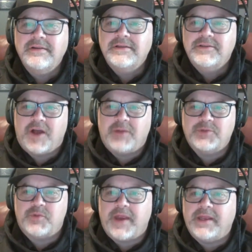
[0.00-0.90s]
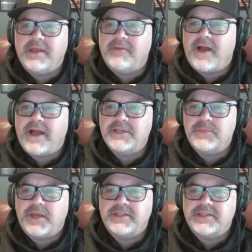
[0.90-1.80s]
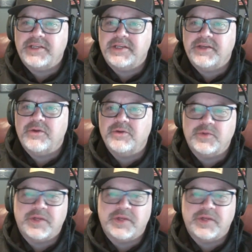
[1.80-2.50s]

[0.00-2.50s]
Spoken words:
Tops Ranking of Highest Paid CEOs